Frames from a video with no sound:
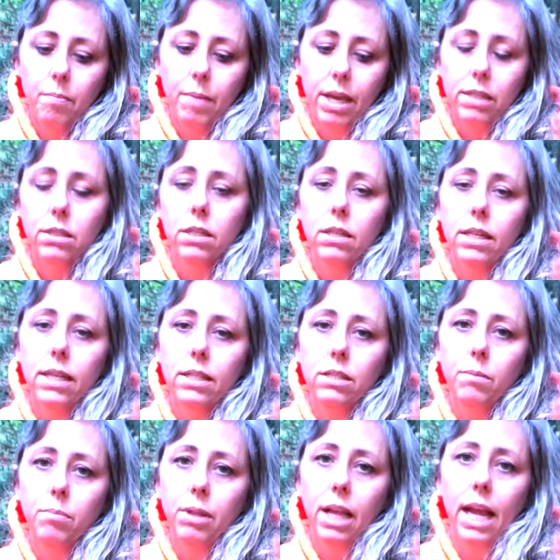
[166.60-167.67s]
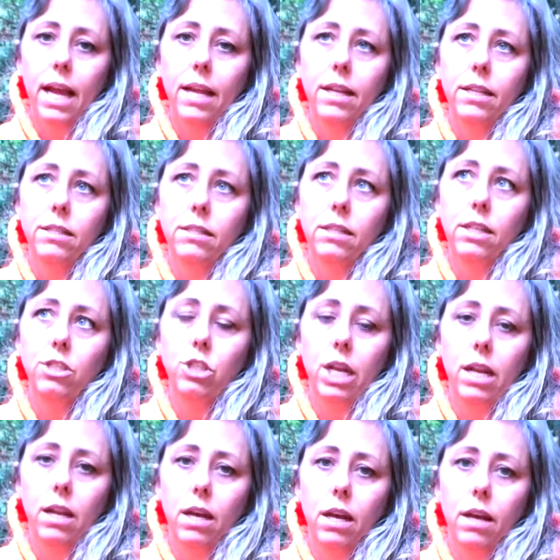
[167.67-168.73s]
basically it's a plan, it's an
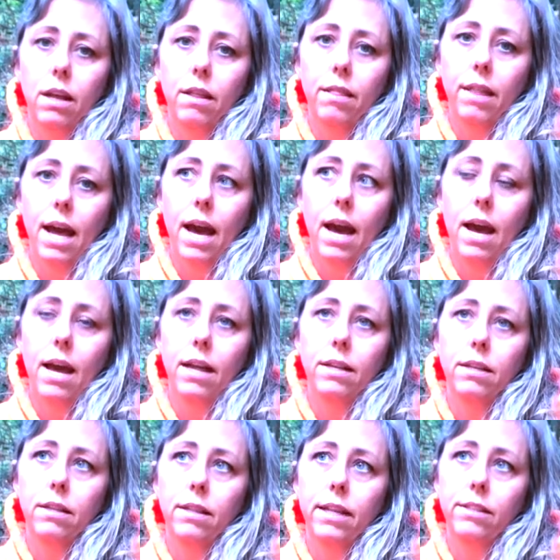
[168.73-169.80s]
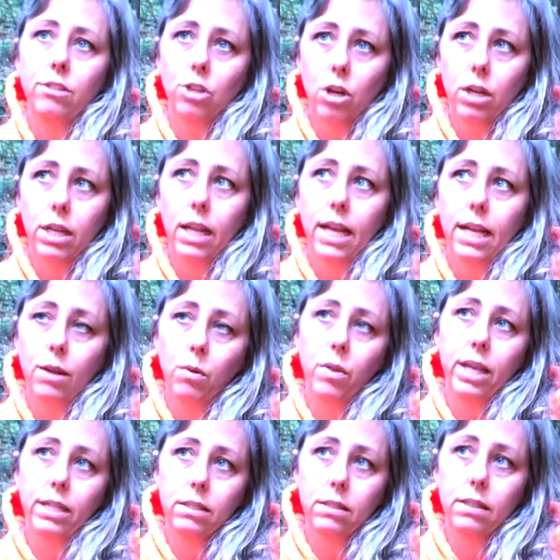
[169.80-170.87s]
agenda that they started
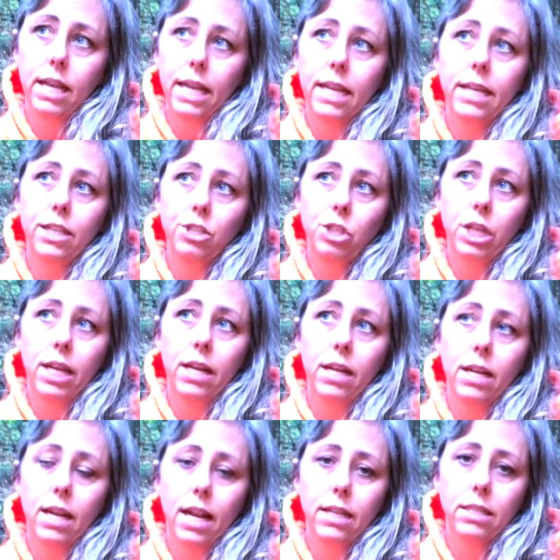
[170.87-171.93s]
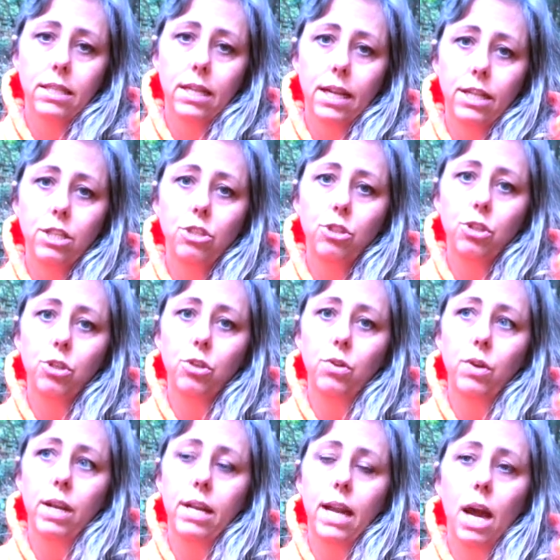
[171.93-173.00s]
they initiated in 1992,
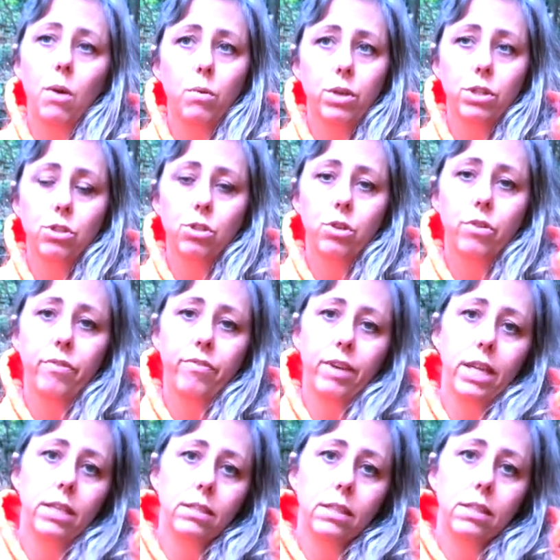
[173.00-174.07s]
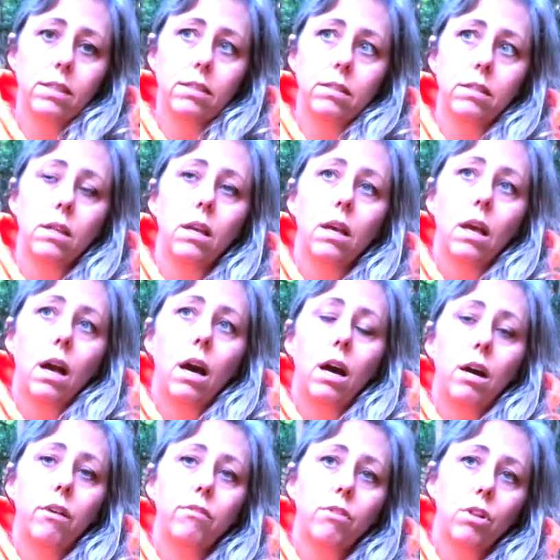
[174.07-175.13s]
and now we're in certain phases
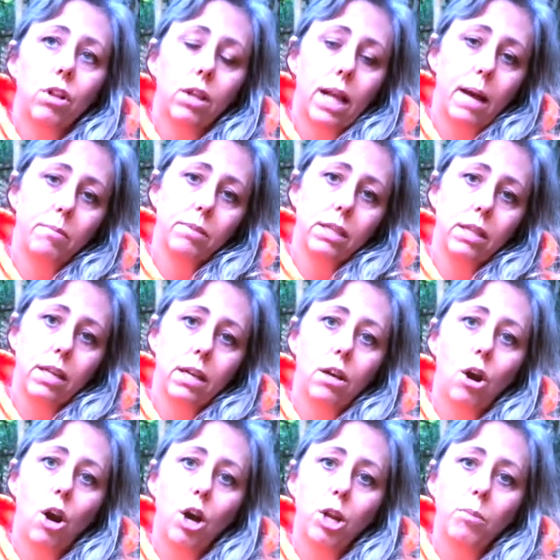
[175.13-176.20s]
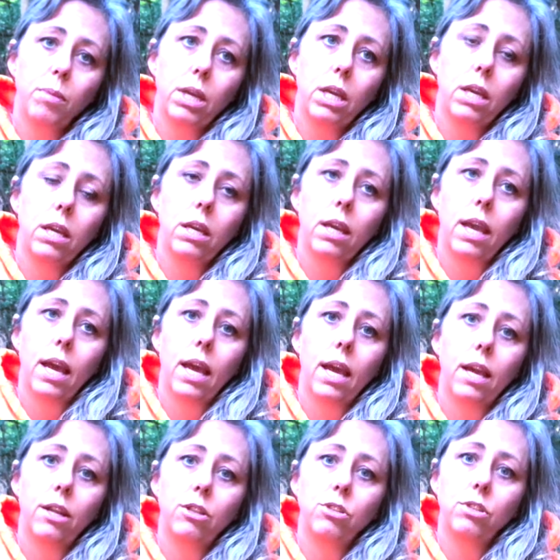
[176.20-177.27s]
of collapsing the economy
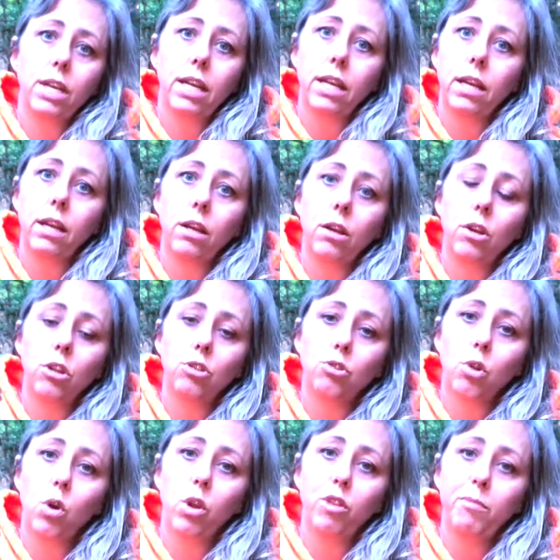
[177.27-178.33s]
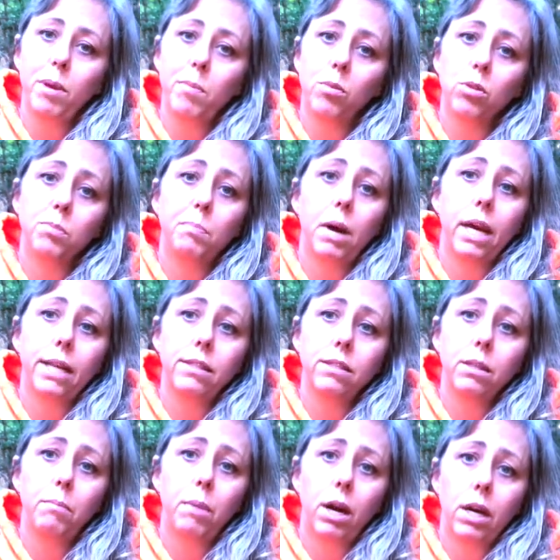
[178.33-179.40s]
and getting control of people's minds
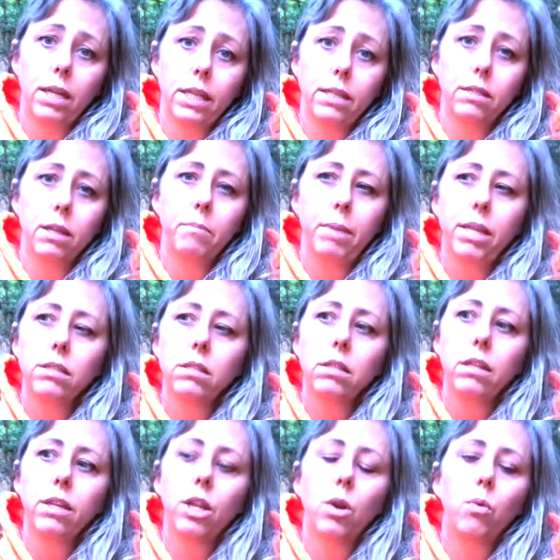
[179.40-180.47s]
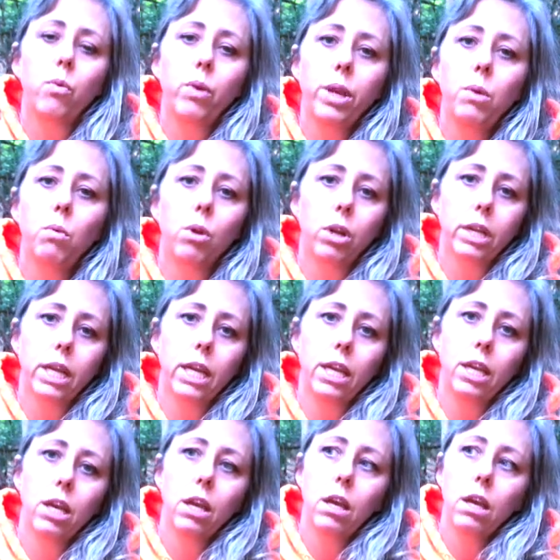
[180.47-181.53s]
and bodies. And basically they're
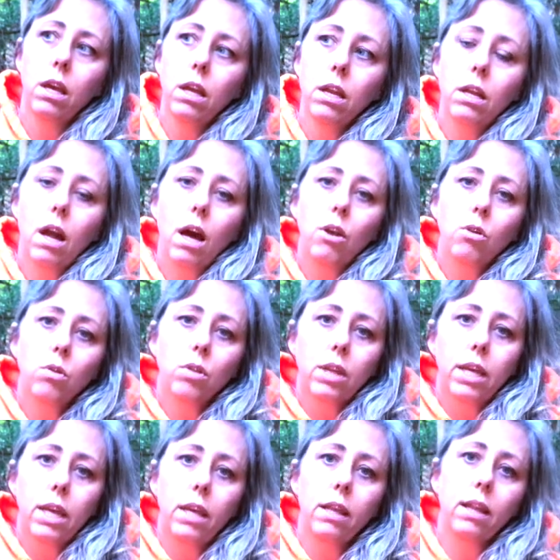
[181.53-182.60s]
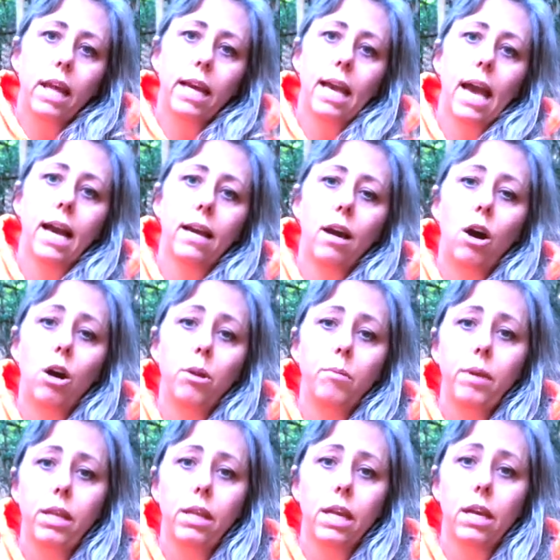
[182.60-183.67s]
reworking not only like
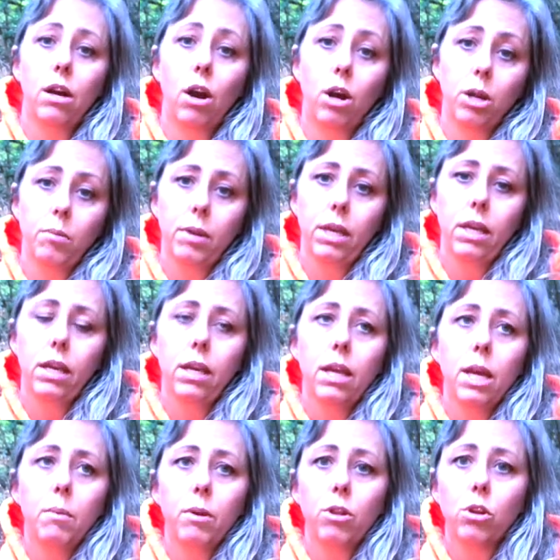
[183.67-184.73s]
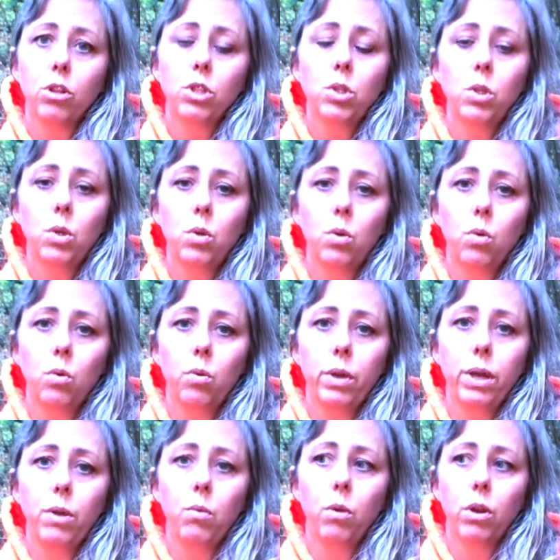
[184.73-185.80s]
the economy, but they're also
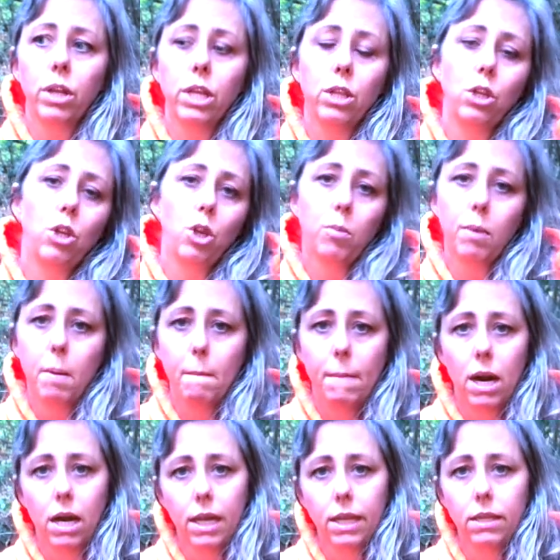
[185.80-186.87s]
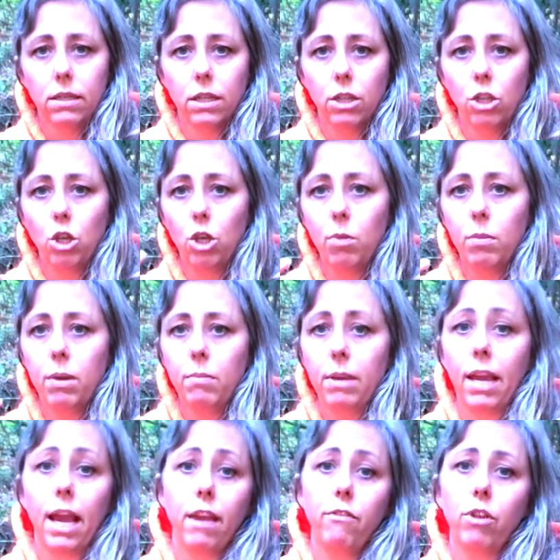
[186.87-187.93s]
reworking the human mind and the human
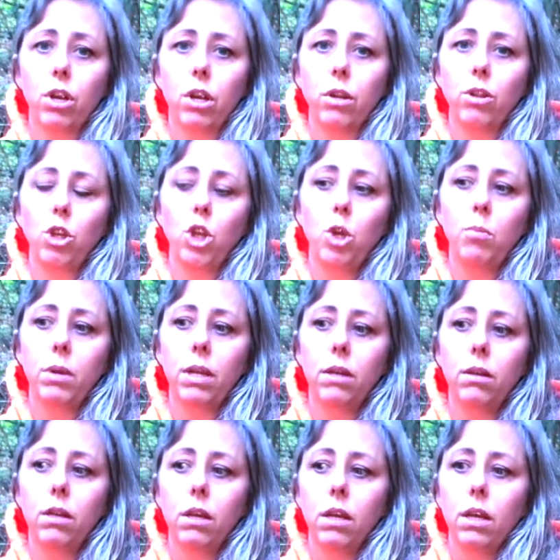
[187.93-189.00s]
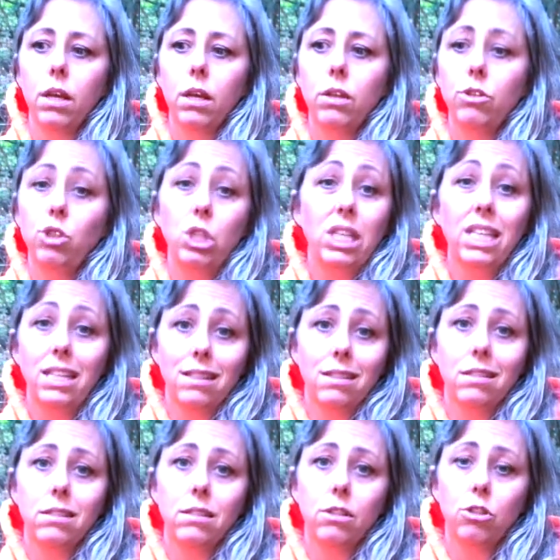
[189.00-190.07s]
behavior and the human
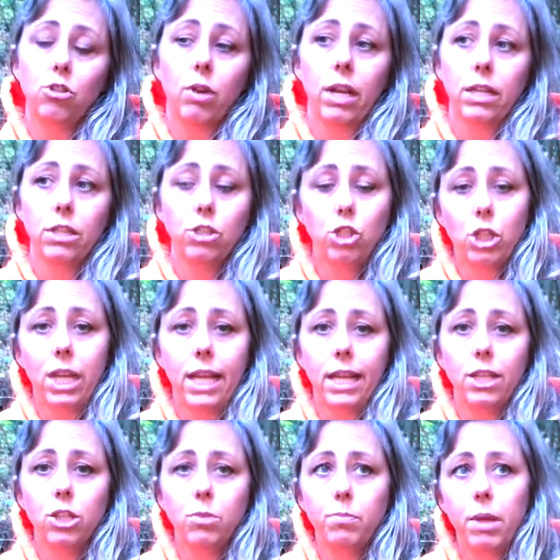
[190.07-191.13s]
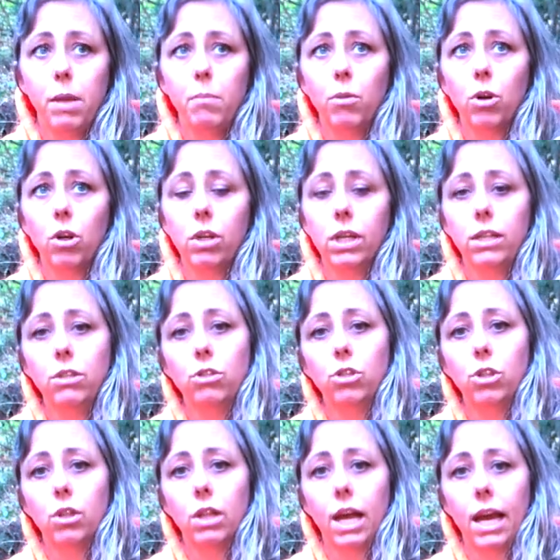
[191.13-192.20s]
genes. They're trying to change people
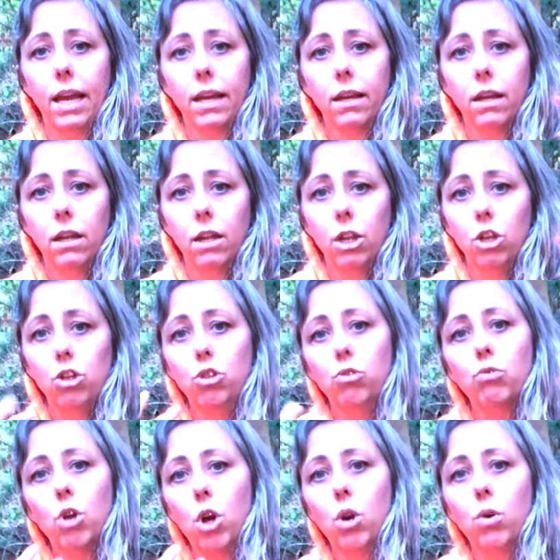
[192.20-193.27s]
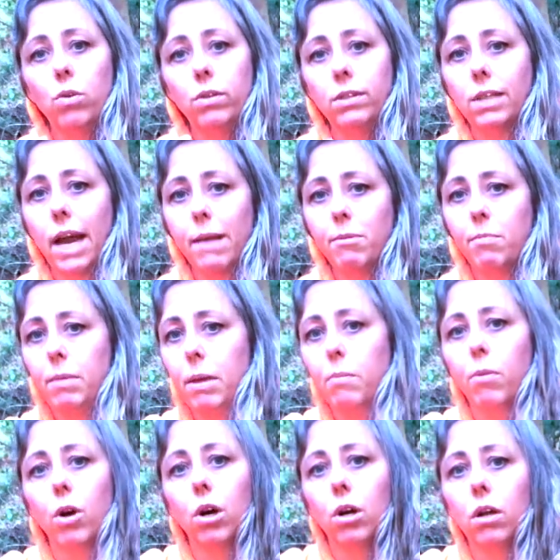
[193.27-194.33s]
into like drone type
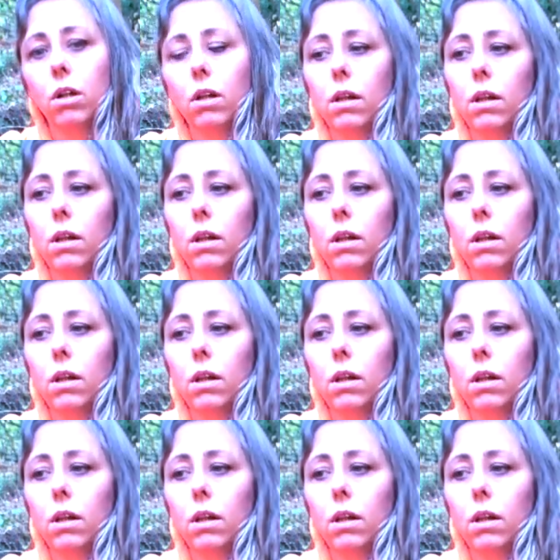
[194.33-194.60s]
people.